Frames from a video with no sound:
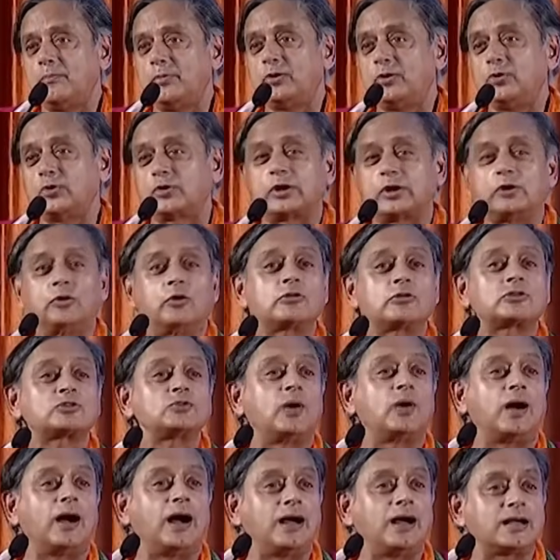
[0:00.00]
but you can
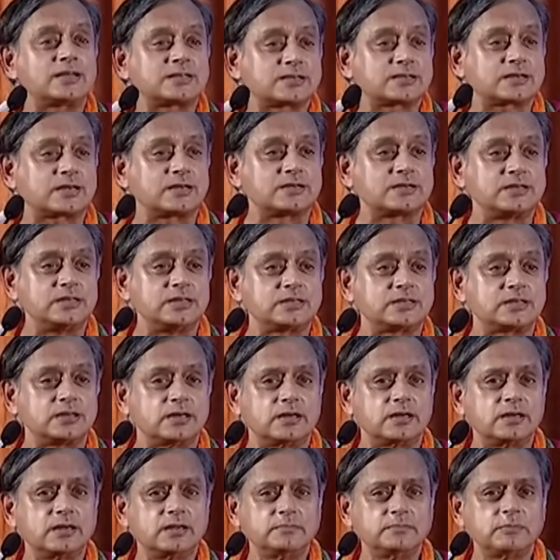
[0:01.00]
also ask a
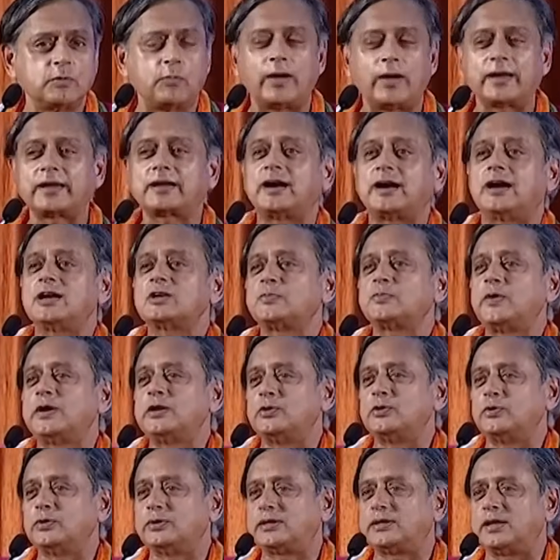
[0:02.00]
teacher, why can't we
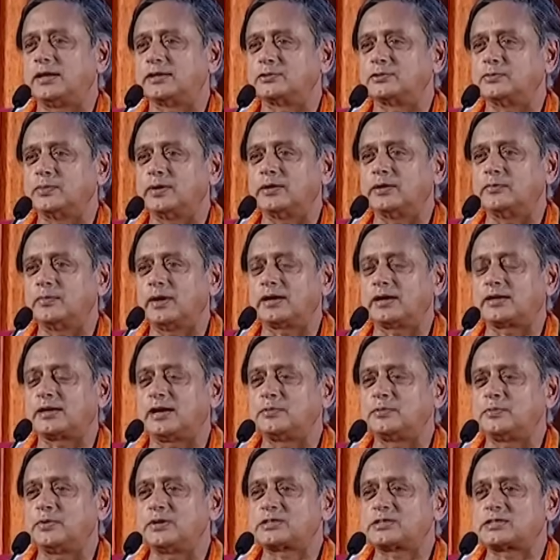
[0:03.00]
do it the other way? Why
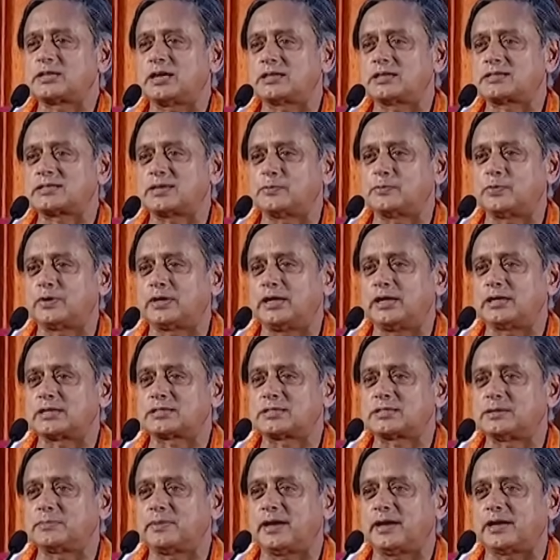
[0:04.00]
can't we start somewhere
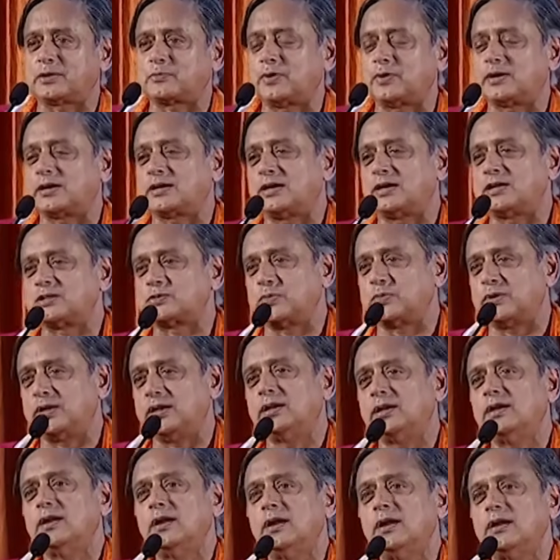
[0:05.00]
else in the back? Why can't
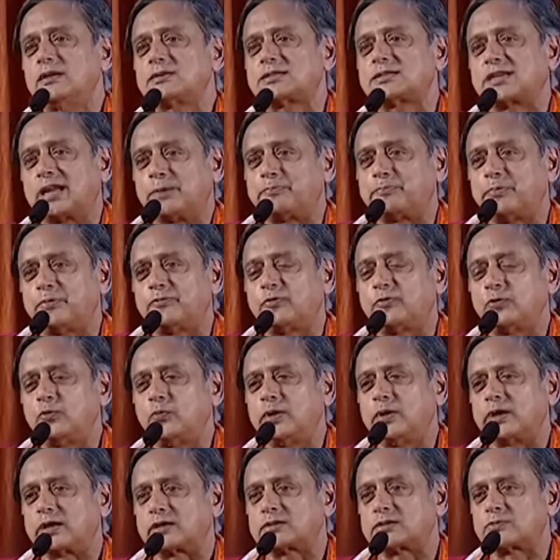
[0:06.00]
we skip a few
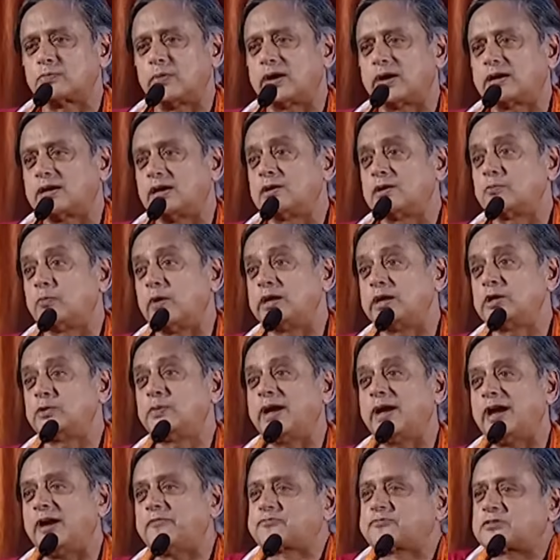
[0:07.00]
weeks? Why can't, why do
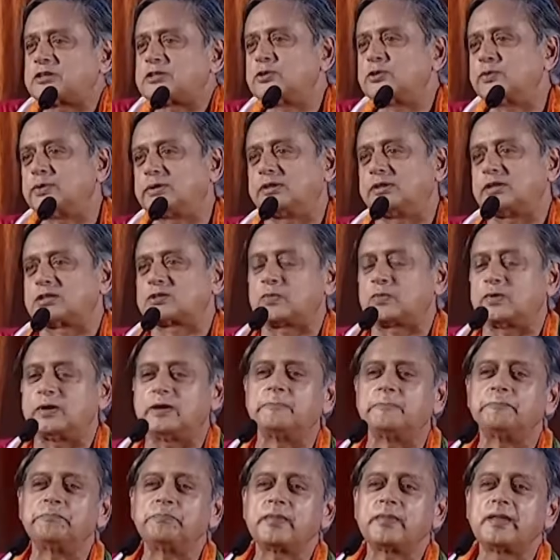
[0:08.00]
we have to do it this
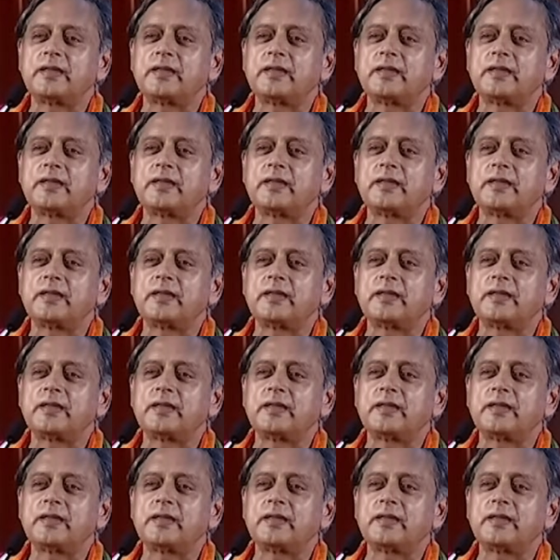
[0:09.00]
way?